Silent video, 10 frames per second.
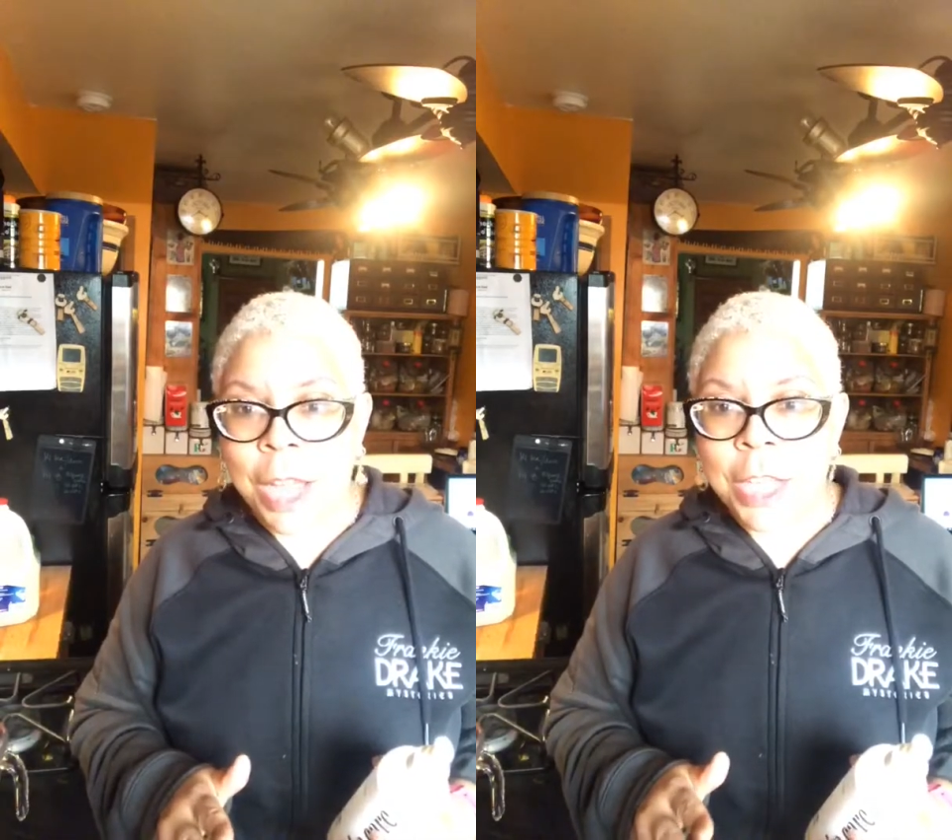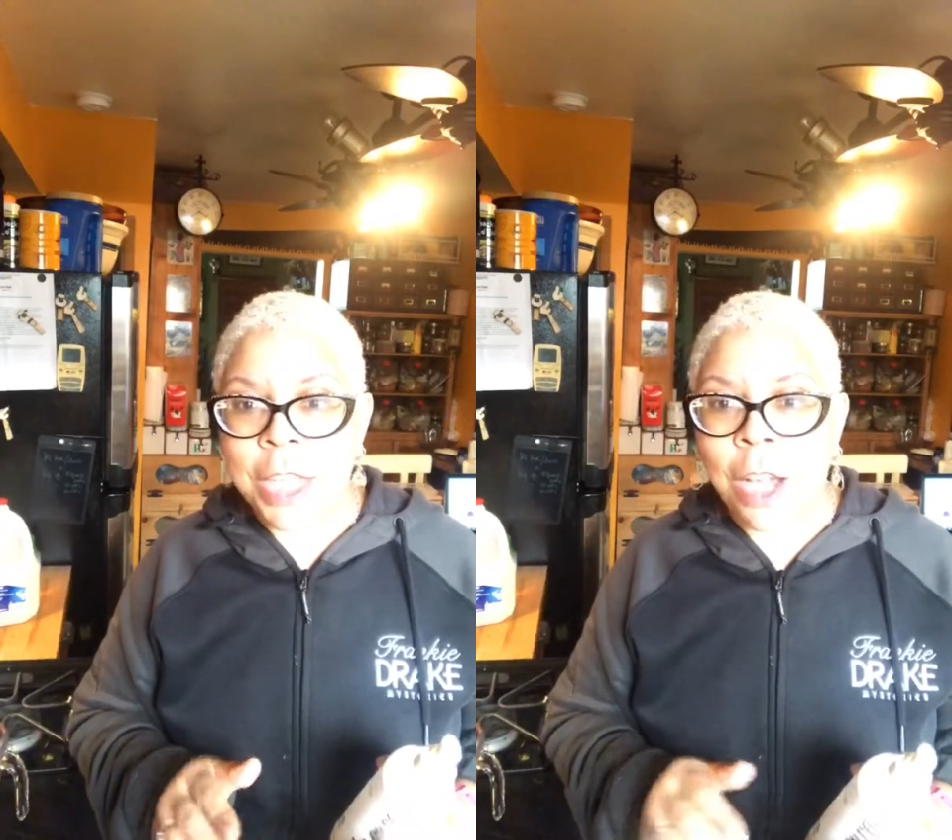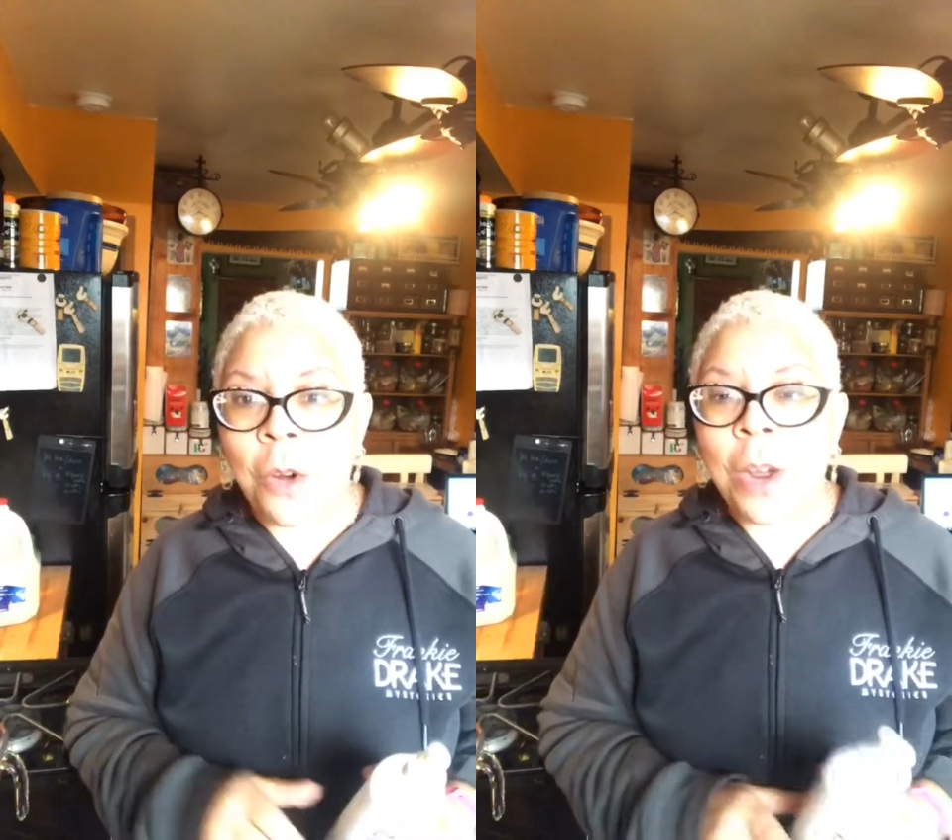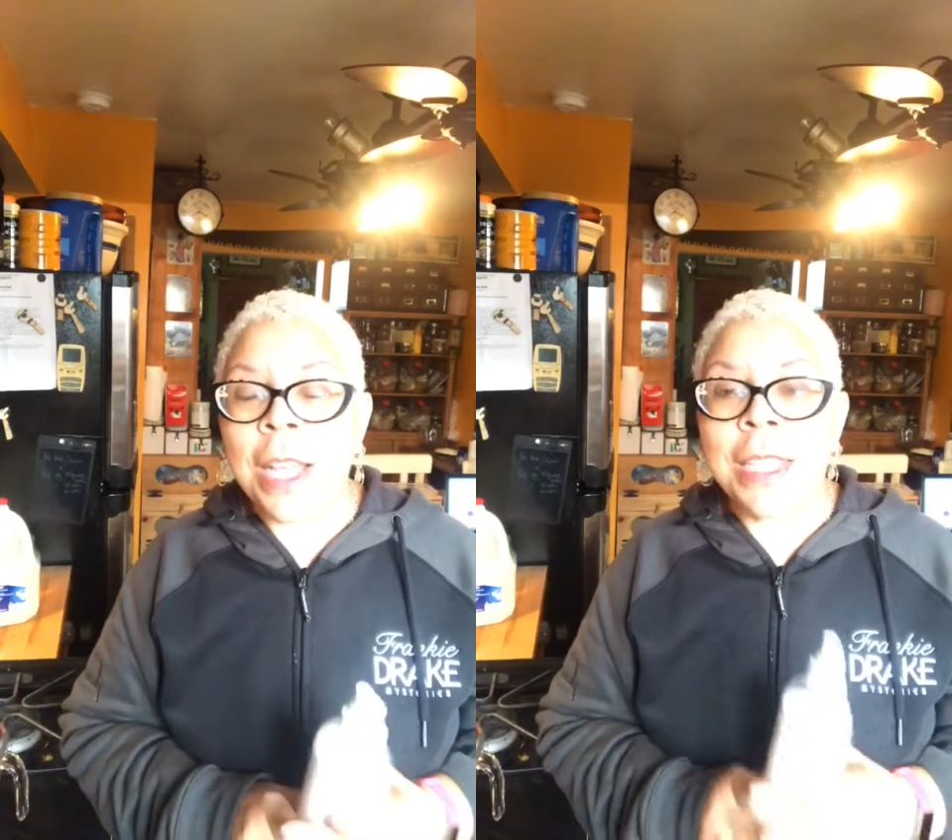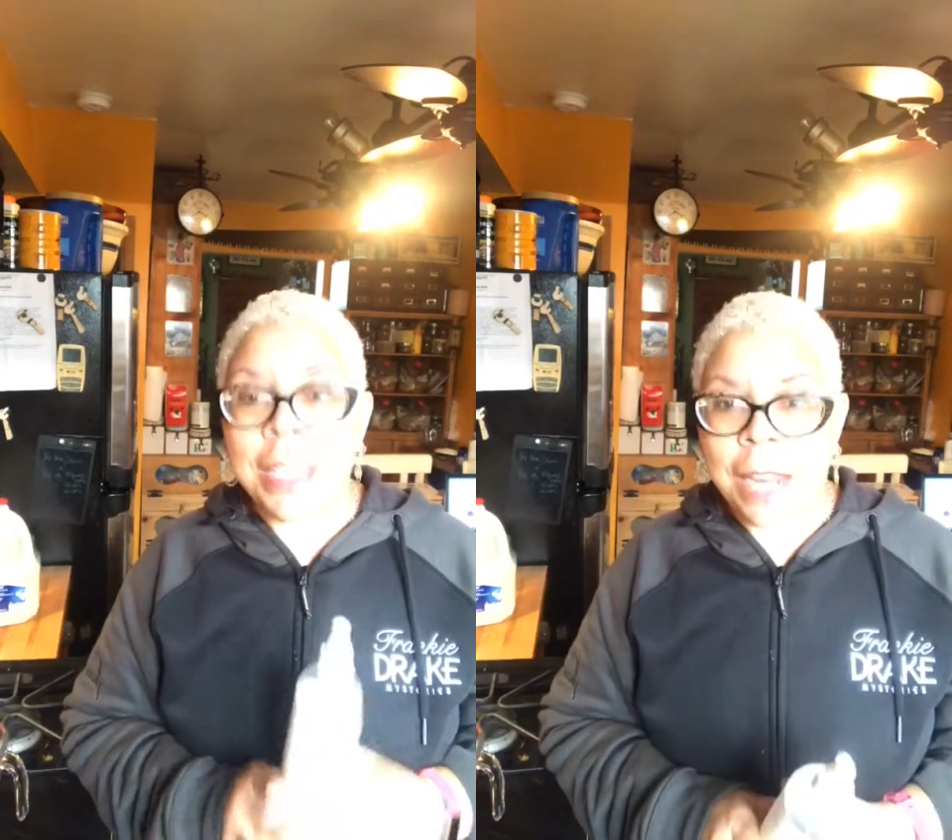So
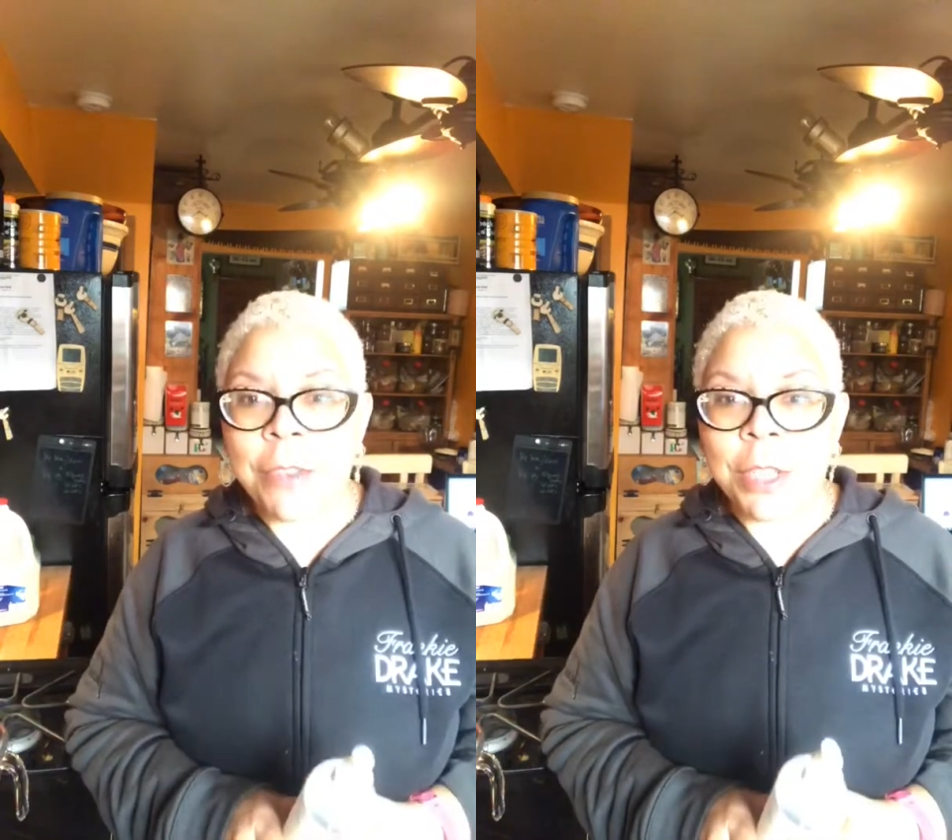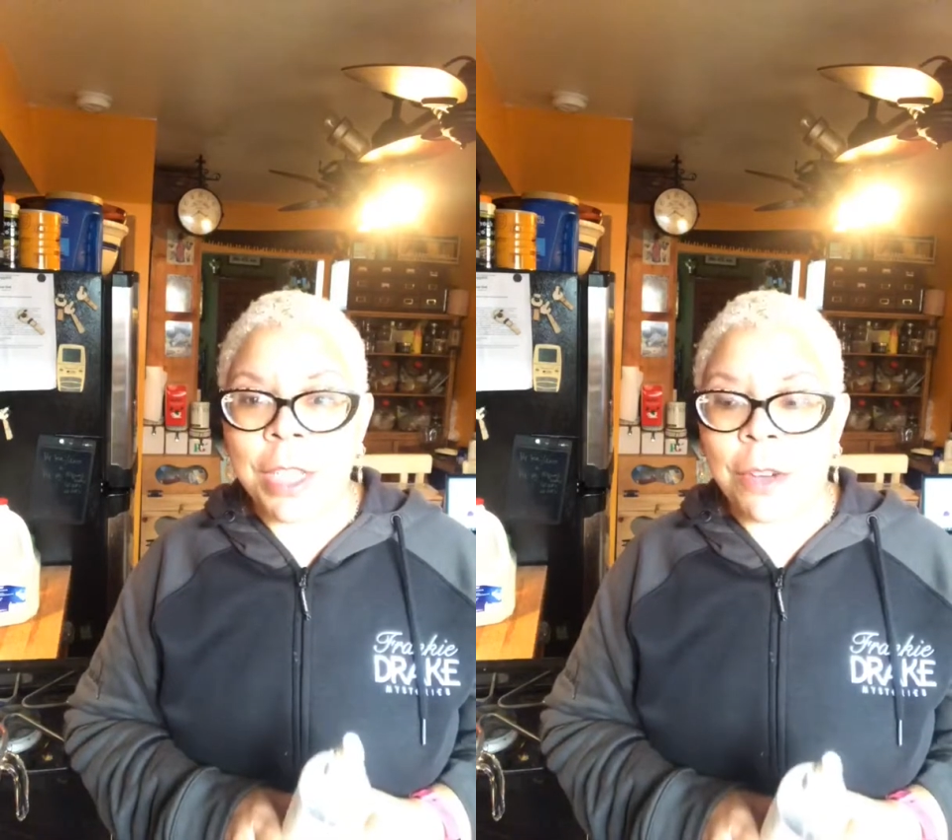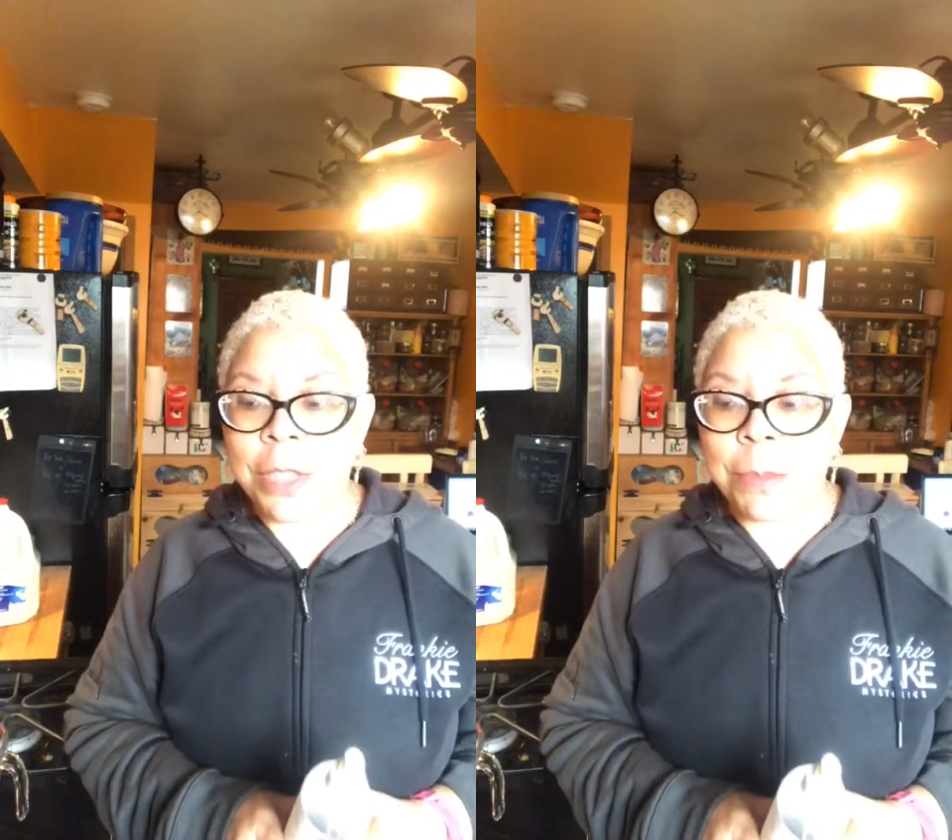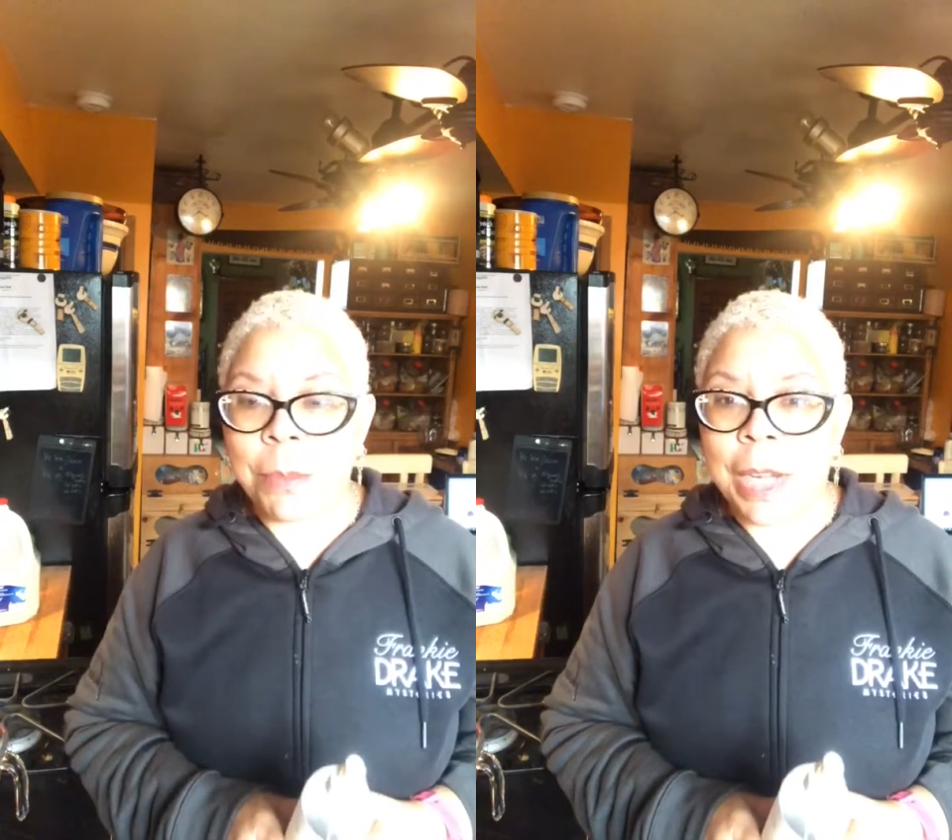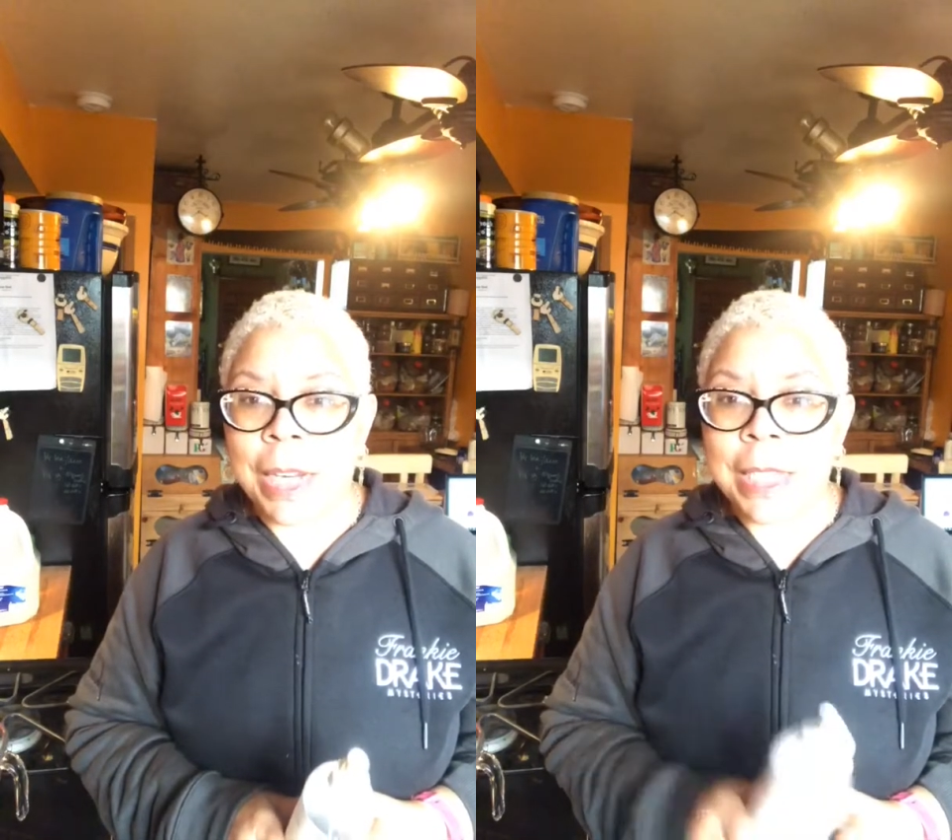save yourself some
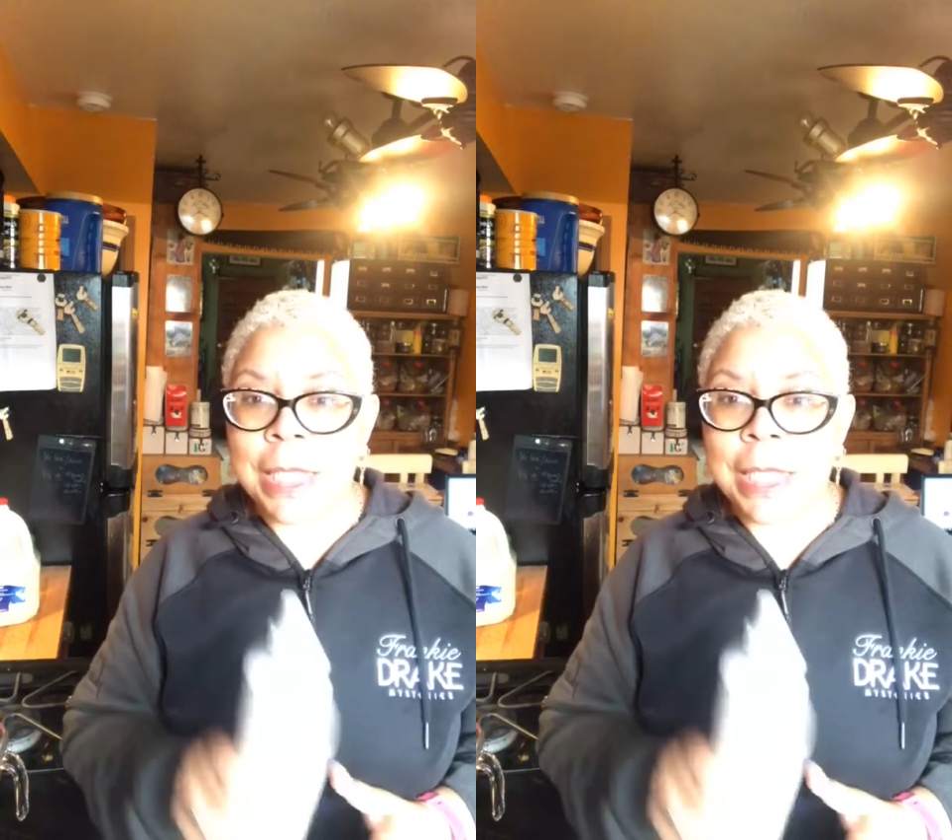money,